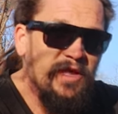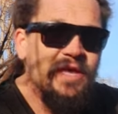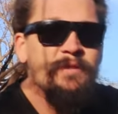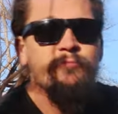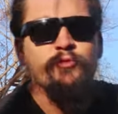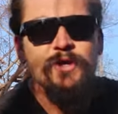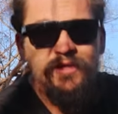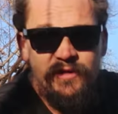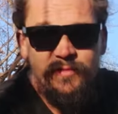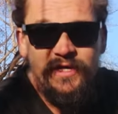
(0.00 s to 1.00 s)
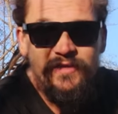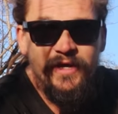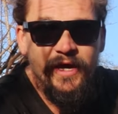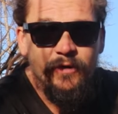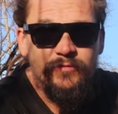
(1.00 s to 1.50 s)
and bring them in the
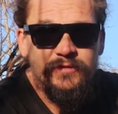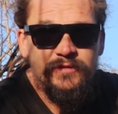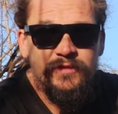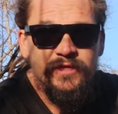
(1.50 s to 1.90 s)
house.